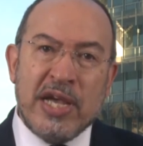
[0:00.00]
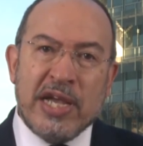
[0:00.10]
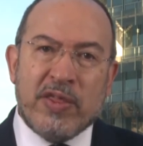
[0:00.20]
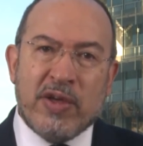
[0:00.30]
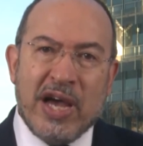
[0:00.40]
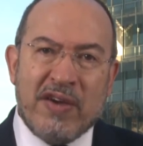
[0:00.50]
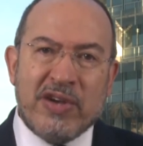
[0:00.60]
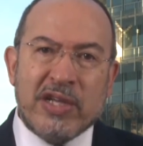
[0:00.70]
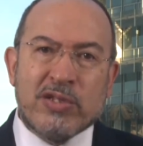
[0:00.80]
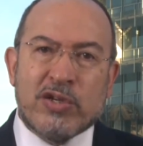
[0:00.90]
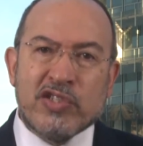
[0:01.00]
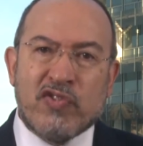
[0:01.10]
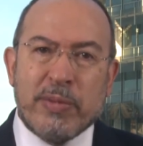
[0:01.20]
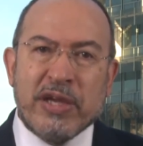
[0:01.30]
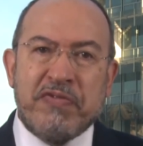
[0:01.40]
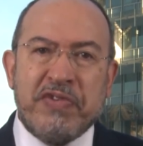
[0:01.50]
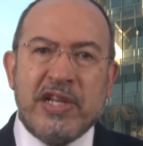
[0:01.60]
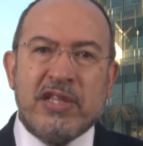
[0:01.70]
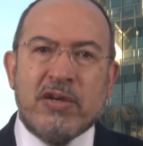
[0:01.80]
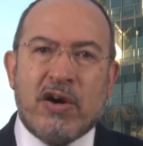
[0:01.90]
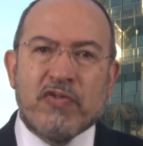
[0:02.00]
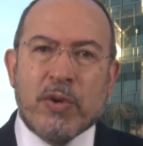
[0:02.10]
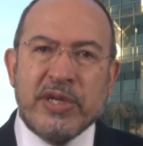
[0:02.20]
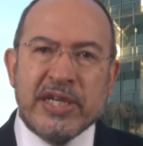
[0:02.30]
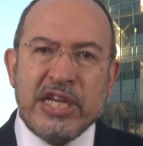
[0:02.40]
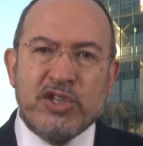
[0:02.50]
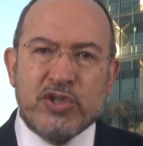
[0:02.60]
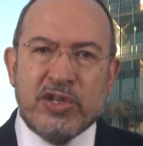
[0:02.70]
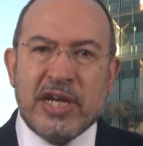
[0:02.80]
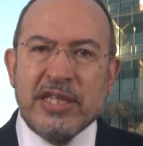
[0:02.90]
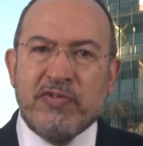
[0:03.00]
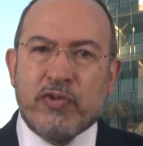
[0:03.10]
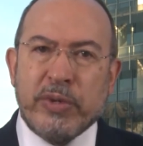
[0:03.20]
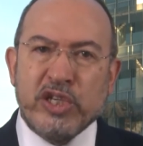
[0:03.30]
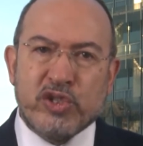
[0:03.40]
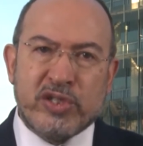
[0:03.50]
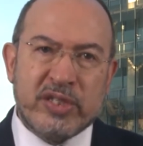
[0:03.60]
in the ever-transforming field of communication and information.